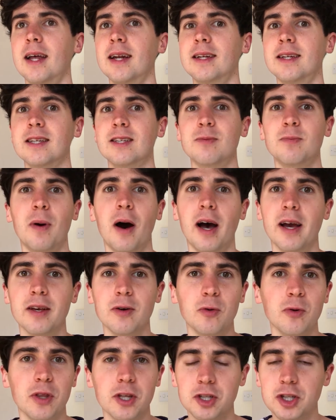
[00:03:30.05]
despite
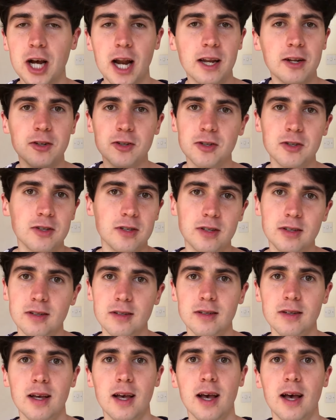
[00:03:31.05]
all the challenges
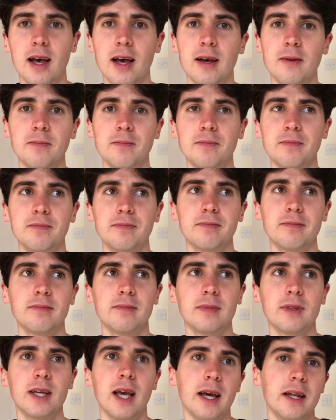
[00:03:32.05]
and
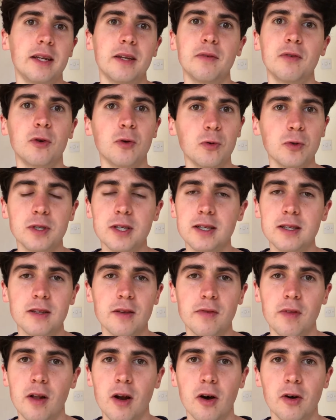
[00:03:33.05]
difficulties
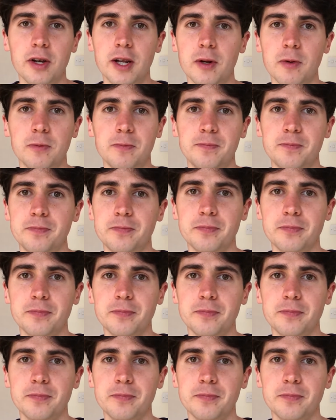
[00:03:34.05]
of the lockdown.